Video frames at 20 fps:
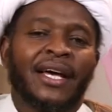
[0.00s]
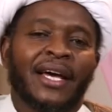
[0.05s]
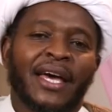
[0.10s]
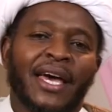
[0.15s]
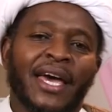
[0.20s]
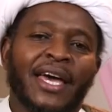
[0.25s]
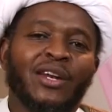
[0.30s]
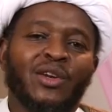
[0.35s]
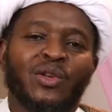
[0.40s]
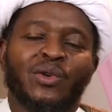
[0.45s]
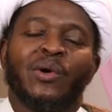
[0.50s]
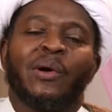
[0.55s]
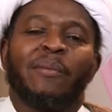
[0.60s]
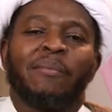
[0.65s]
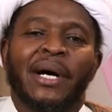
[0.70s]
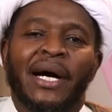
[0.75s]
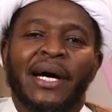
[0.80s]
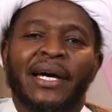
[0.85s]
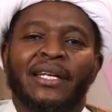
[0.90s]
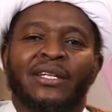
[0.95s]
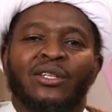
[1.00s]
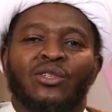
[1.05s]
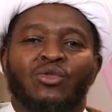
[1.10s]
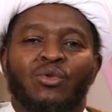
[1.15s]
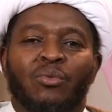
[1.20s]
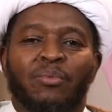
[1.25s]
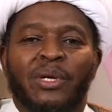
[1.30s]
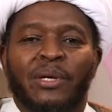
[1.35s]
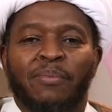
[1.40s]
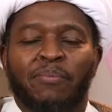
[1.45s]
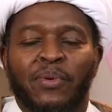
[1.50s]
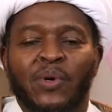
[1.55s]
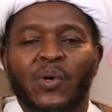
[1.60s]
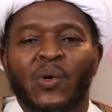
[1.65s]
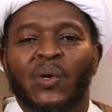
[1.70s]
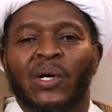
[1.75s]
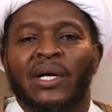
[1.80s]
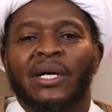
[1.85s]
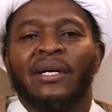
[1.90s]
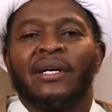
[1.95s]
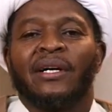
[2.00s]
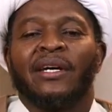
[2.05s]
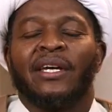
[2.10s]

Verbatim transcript: and your mind to be pure